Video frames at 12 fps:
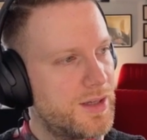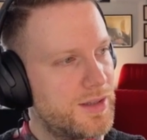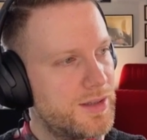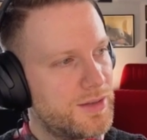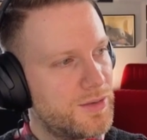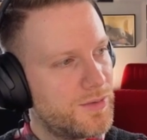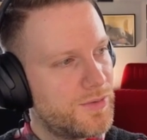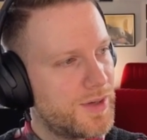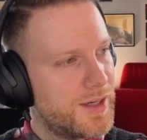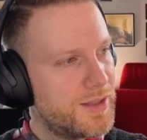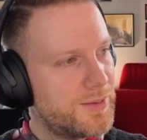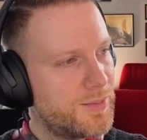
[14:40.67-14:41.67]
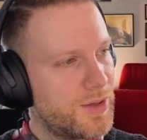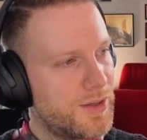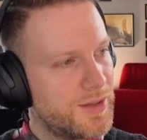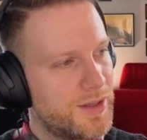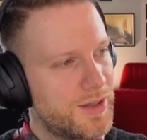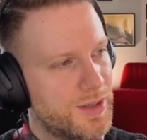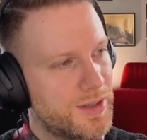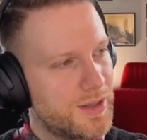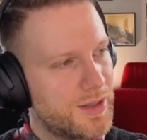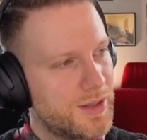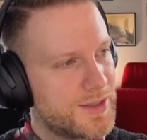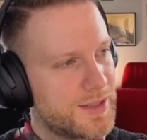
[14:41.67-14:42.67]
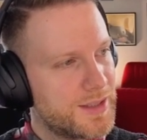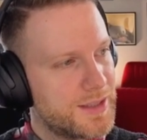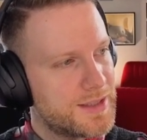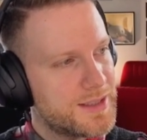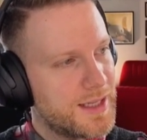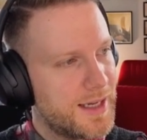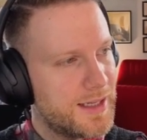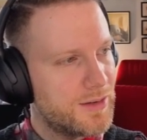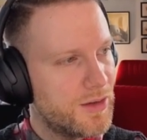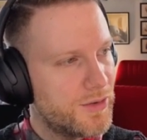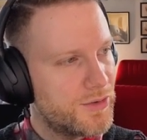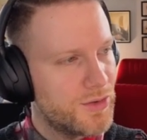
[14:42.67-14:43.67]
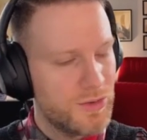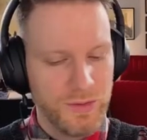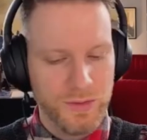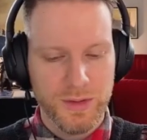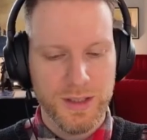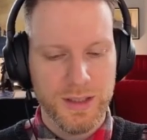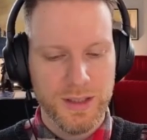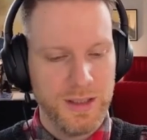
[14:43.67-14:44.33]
You will find them on there, but obviously it's tagged also, so you can